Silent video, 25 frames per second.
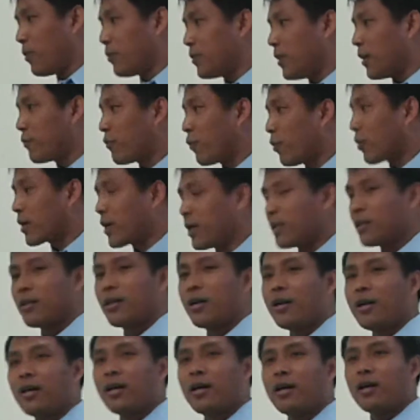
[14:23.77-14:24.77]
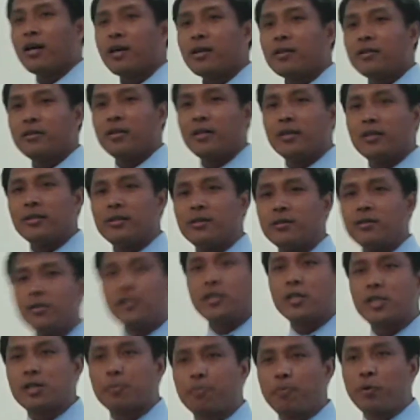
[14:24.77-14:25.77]
They forget the
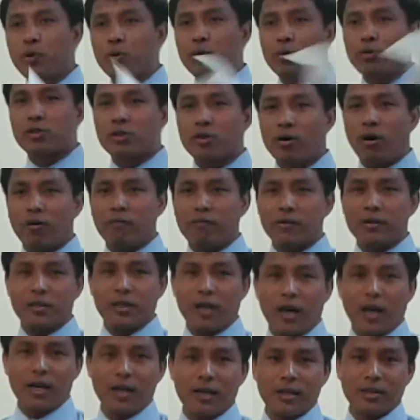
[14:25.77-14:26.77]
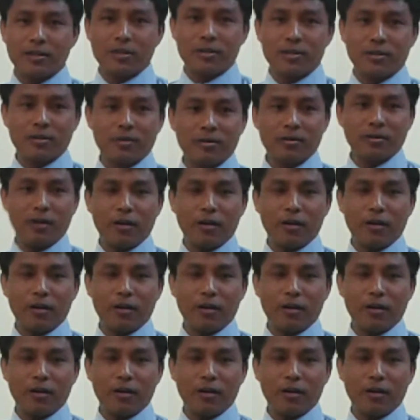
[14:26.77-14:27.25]
disputes over the islands.